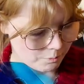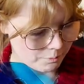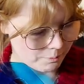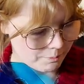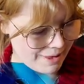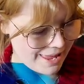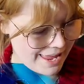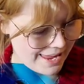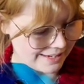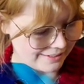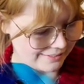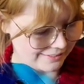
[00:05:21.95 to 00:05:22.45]

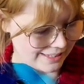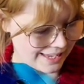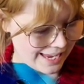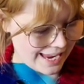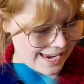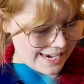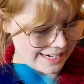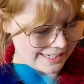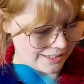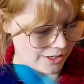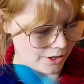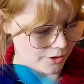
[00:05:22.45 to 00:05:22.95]
pale
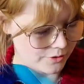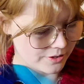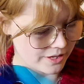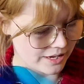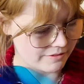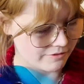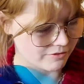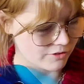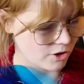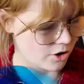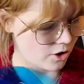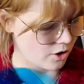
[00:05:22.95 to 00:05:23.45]
halo
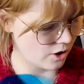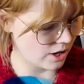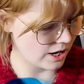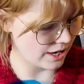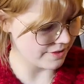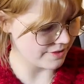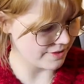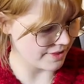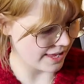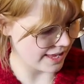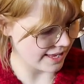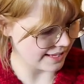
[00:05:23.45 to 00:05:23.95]
they've got,
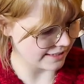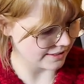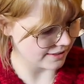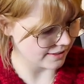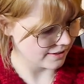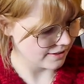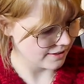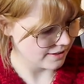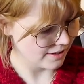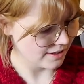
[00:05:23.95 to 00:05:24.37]
and then